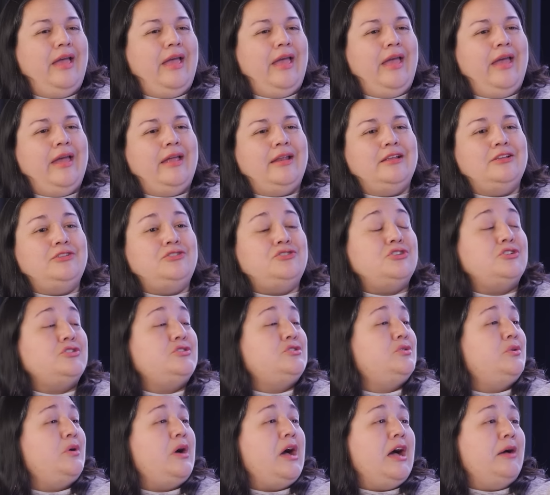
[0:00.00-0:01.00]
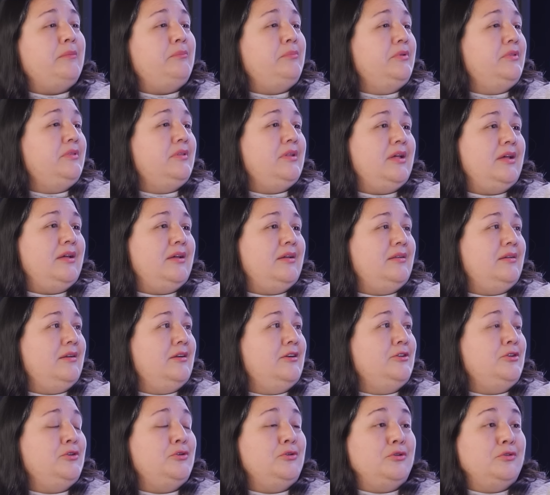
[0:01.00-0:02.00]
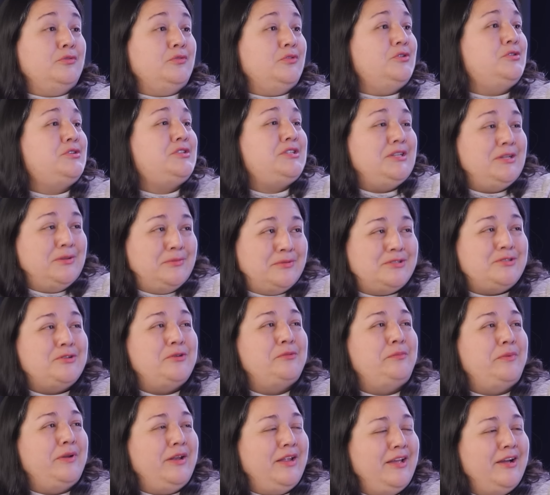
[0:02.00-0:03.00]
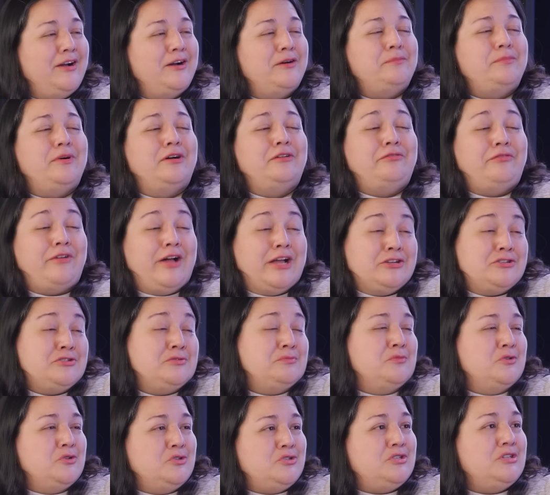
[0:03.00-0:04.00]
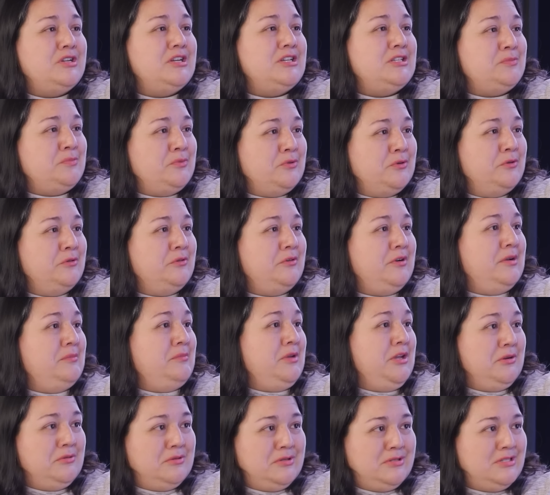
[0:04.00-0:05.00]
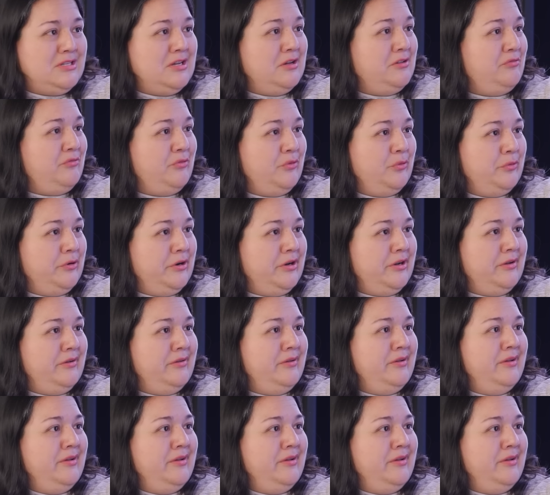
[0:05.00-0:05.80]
And it just so happened that a university was opening up a fashion merchandise program here in South Florida.